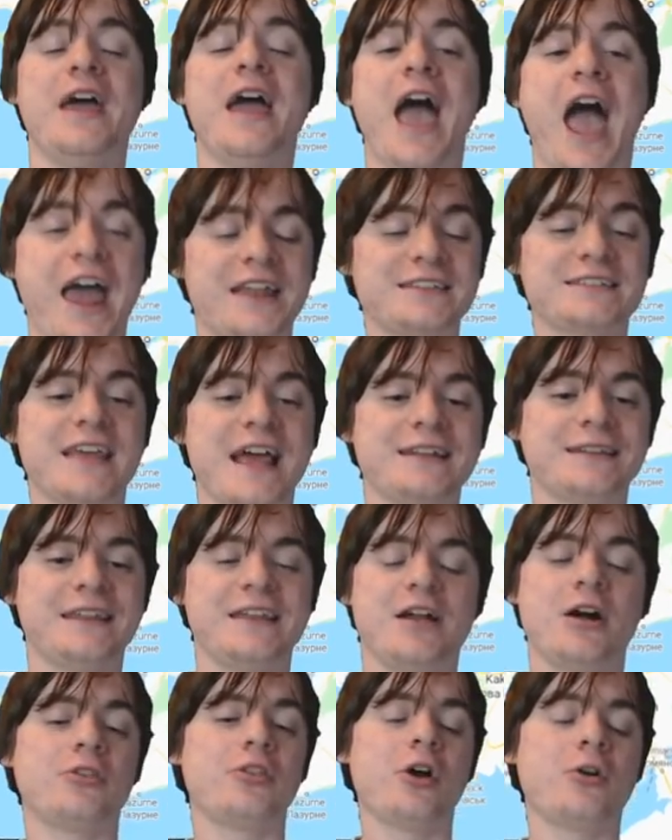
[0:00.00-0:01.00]
And sadly,
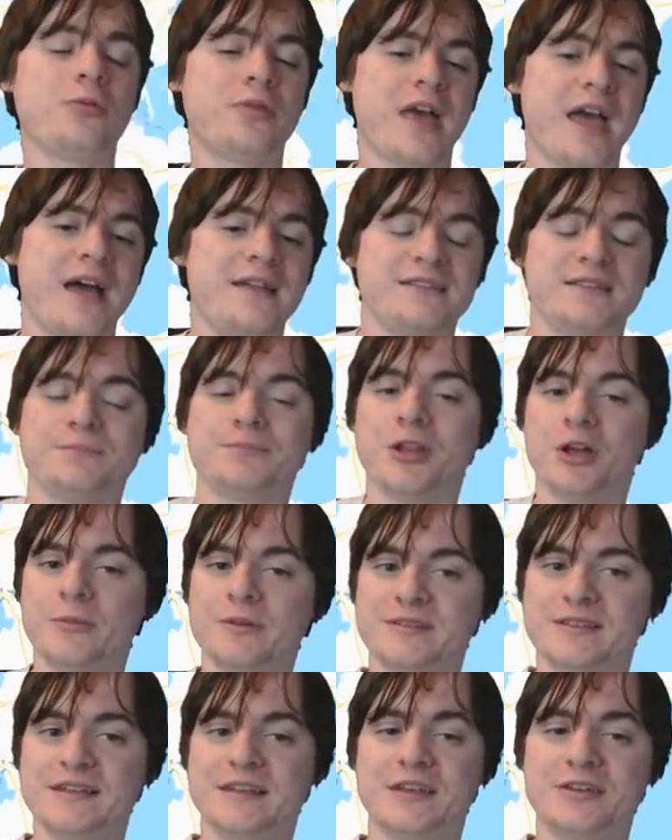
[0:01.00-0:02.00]
although their
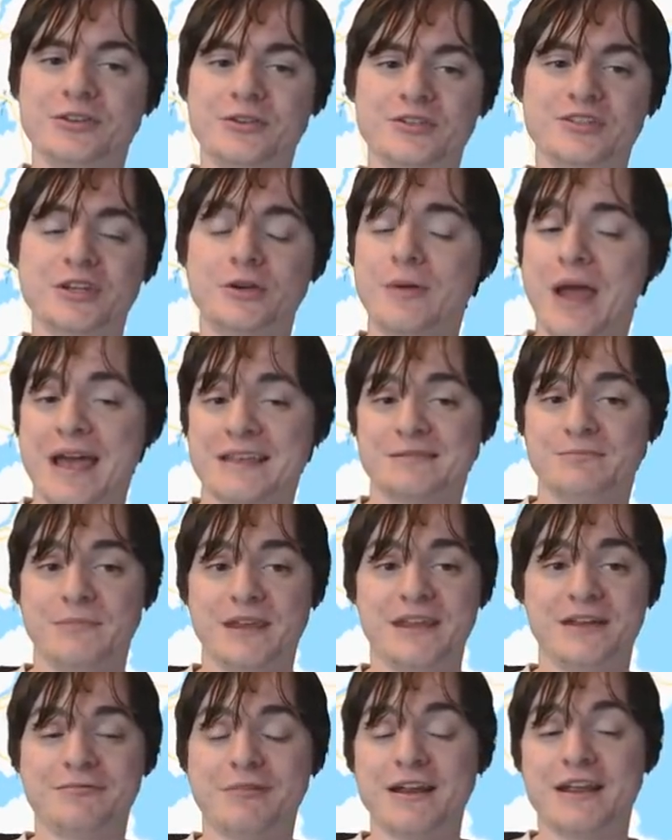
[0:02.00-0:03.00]
diplomacy to do so hasn't
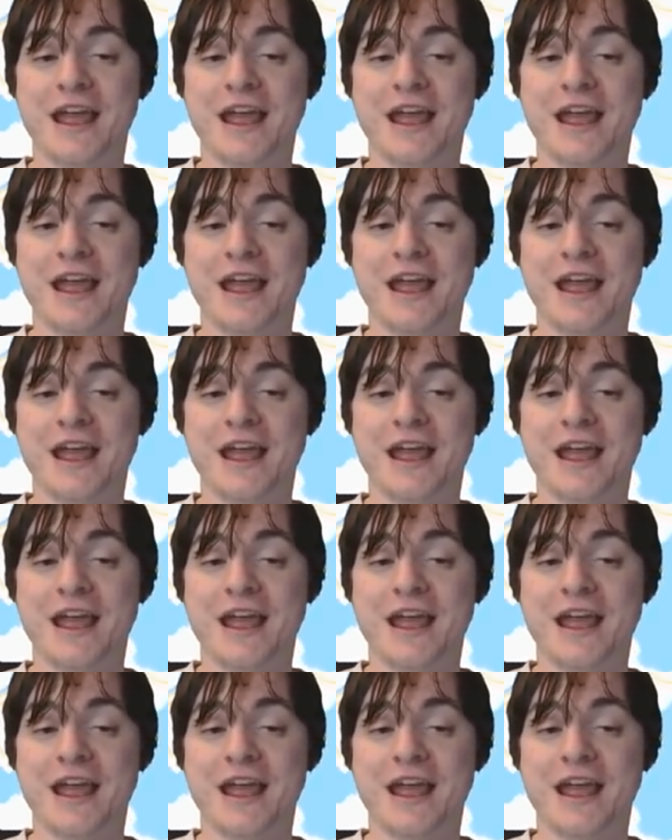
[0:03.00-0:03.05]
been great,